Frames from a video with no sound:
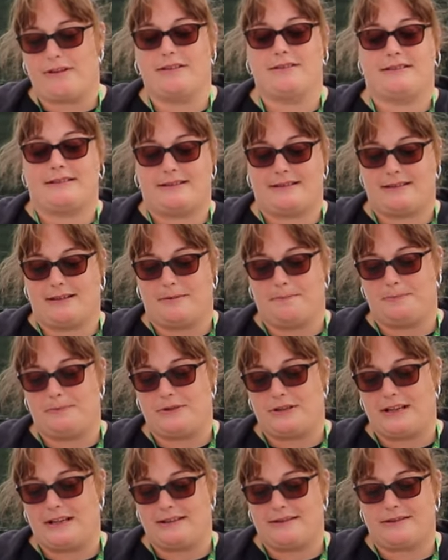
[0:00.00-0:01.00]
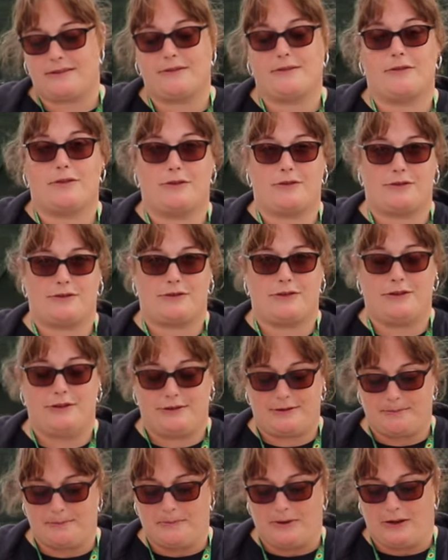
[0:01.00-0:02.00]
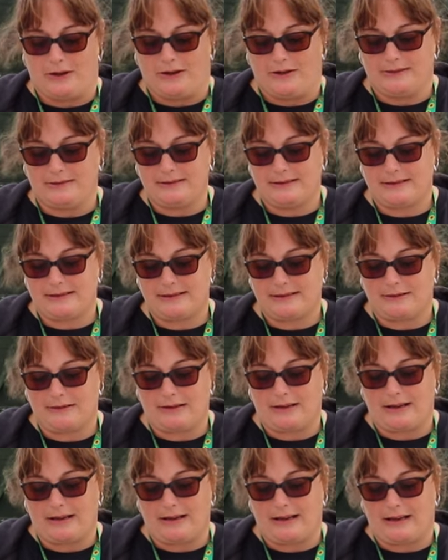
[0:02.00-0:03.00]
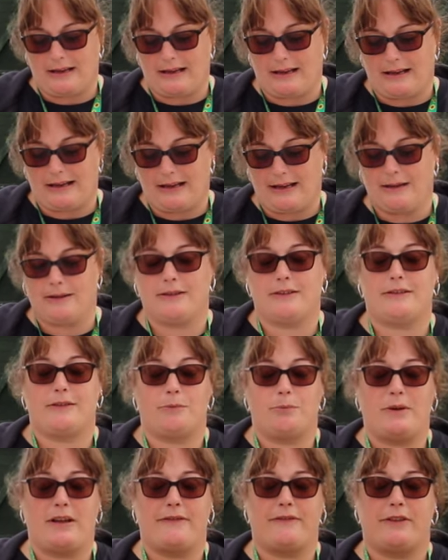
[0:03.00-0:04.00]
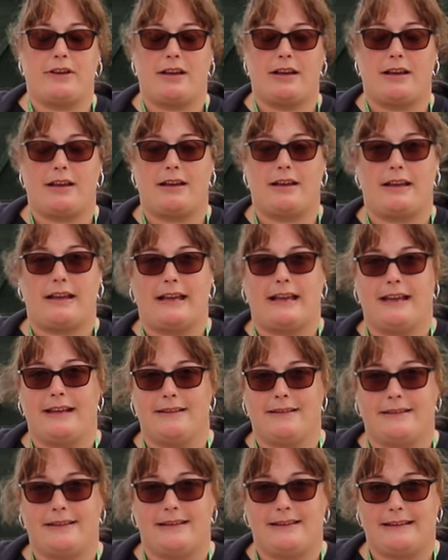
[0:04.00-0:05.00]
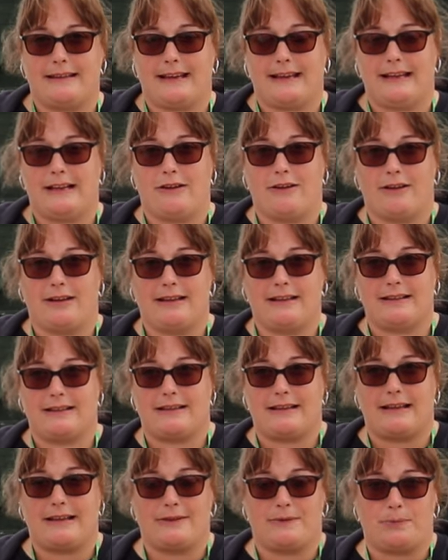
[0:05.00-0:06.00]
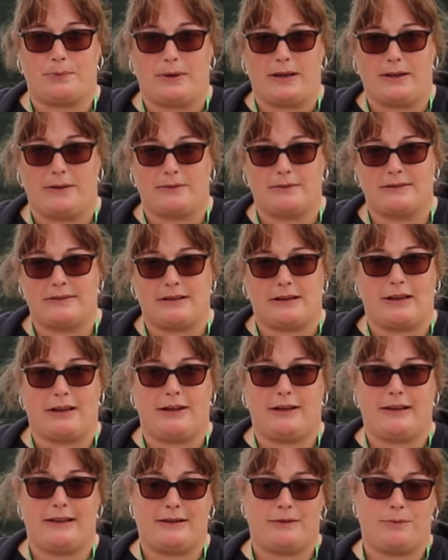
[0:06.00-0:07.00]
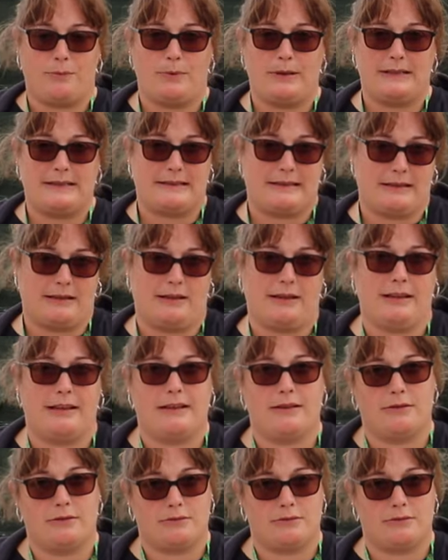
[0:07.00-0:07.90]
run subject to demand and the weather and the daylight as well. So in the winter,